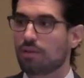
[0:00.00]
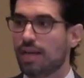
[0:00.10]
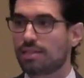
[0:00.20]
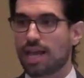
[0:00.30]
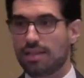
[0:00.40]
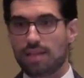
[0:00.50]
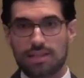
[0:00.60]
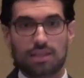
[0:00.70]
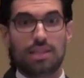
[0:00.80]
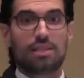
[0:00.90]

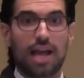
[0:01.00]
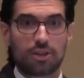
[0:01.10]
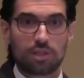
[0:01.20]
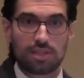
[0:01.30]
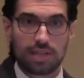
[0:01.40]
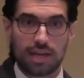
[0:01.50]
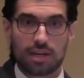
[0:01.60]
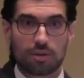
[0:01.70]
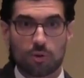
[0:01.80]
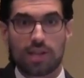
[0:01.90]
As Elisa actually said at
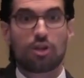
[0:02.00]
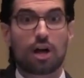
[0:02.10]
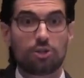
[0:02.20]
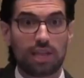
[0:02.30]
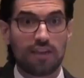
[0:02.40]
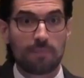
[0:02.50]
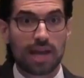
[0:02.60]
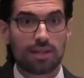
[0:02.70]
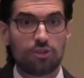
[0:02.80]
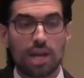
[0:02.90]
a great talk she gave
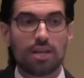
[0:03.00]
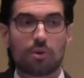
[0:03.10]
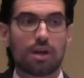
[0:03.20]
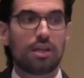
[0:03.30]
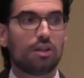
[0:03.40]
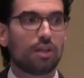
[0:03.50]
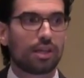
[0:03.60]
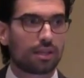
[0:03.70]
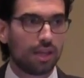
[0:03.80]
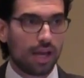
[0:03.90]
back in January,
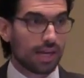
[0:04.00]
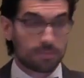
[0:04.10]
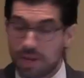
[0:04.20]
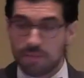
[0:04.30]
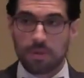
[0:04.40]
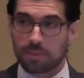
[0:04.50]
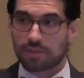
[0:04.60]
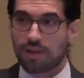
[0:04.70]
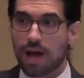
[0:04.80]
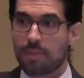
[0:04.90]
and as many people
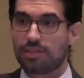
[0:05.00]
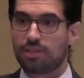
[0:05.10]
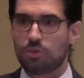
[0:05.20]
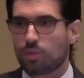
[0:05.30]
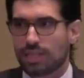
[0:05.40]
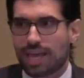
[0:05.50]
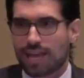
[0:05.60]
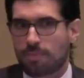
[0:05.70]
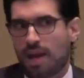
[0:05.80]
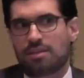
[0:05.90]
have commented, you really
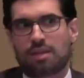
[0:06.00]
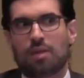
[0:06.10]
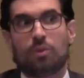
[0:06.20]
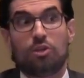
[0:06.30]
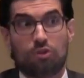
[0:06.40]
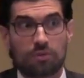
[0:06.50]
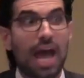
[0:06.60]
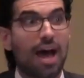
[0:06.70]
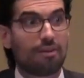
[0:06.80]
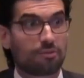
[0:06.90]
can't pass on what you don't
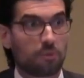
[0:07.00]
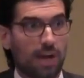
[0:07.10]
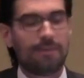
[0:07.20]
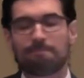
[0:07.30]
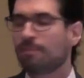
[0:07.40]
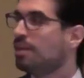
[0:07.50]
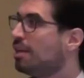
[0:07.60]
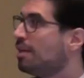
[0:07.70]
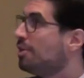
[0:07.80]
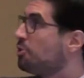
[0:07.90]
have, right?
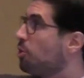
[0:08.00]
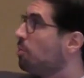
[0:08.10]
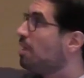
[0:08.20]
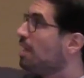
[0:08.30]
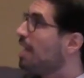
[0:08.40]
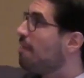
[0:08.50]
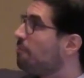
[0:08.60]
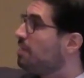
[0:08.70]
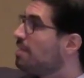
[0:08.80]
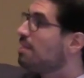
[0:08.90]
So
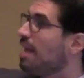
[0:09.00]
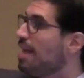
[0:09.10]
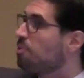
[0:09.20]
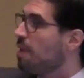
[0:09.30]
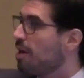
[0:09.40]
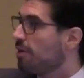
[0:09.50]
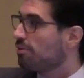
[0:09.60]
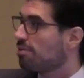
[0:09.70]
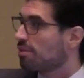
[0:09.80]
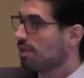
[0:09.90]
if disengaged
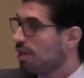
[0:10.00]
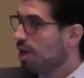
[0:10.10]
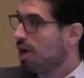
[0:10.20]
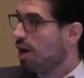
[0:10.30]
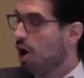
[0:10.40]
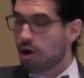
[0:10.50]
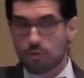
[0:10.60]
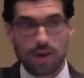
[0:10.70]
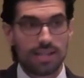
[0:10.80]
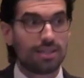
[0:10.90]
parents are
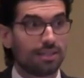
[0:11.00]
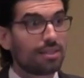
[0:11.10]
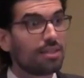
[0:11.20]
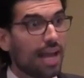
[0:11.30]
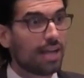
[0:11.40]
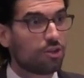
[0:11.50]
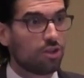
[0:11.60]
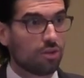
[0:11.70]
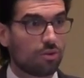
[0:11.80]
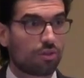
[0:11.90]
raising disengaged
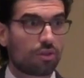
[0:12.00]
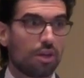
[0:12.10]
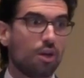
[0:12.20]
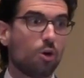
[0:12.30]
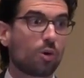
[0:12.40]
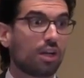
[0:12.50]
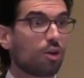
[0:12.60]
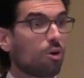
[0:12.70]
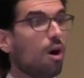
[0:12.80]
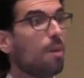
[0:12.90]
youth who are going to
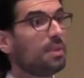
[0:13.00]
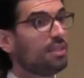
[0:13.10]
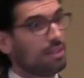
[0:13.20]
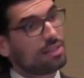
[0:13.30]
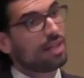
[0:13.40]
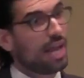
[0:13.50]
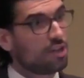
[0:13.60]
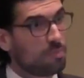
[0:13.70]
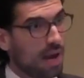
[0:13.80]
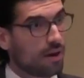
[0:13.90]
grow up into
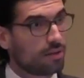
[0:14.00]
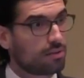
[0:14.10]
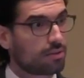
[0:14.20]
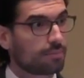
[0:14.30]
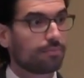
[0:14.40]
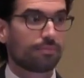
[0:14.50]
disengaged parents,